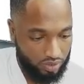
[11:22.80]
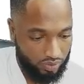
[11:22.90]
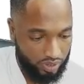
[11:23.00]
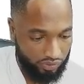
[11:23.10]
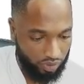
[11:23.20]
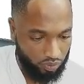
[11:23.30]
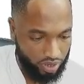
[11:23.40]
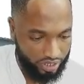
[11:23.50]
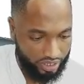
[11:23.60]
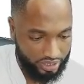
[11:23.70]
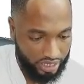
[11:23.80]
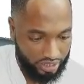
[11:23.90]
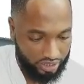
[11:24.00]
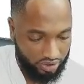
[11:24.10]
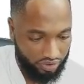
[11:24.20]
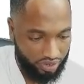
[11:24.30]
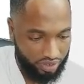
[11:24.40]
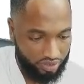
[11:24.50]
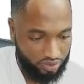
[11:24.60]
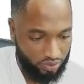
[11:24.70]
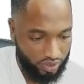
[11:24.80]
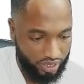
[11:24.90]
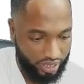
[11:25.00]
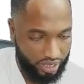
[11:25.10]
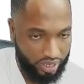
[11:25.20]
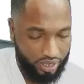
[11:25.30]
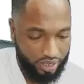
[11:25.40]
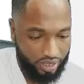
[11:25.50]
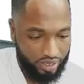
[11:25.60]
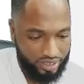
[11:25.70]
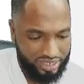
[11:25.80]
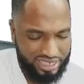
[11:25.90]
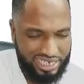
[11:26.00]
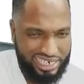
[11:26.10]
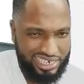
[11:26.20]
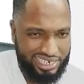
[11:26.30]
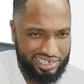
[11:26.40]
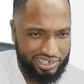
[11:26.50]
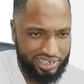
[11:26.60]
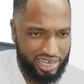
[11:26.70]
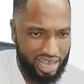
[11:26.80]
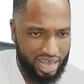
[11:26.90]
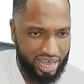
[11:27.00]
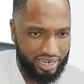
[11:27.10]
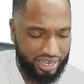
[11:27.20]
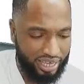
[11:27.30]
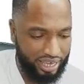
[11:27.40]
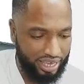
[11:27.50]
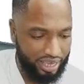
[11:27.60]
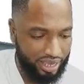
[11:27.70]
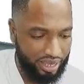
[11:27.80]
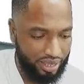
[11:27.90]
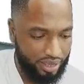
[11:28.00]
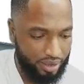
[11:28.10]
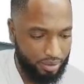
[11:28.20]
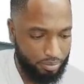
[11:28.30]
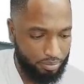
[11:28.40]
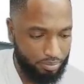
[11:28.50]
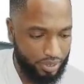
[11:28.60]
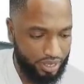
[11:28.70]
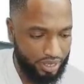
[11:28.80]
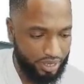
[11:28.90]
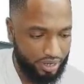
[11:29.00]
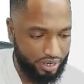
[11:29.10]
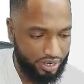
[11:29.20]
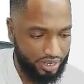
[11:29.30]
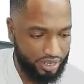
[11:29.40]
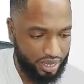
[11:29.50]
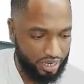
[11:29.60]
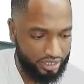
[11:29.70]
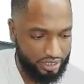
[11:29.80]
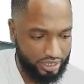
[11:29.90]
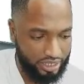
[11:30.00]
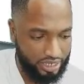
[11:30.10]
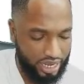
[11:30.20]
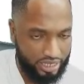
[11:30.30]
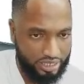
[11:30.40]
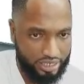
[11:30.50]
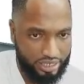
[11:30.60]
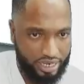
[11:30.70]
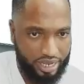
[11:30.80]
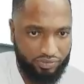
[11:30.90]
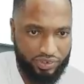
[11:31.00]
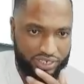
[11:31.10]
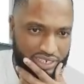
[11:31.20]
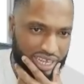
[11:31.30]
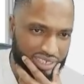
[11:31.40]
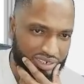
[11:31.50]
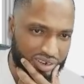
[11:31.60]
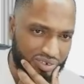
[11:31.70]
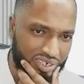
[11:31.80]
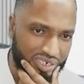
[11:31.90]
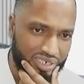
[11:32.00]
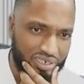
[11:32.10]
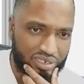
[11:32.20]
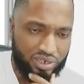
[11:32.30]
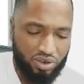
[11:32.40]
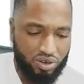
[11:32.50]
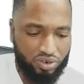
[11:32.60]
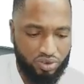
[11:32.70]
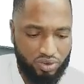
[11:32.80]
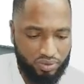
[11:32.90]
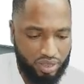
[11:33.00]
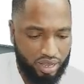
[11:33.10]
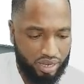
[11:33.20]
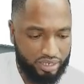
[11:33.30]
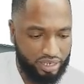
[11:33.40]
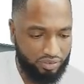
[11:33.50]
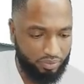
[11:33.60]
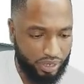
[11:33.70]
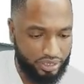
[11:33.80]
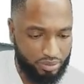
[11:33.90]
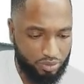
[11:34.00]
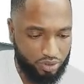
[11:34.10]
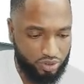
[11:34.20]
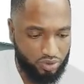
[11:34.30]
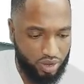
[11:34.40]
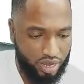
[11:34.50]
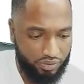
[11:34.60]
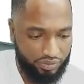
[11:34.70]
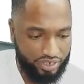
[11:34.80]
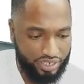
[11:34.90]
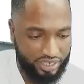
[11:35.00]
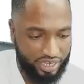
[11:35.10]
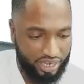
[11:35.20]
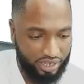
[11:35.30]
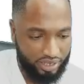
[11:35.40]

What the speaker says: We leave out 1 in this category. So A, C, D, and A, B, D. I think that is it there for this category. Oh no, I have plenty more to go. I have D here.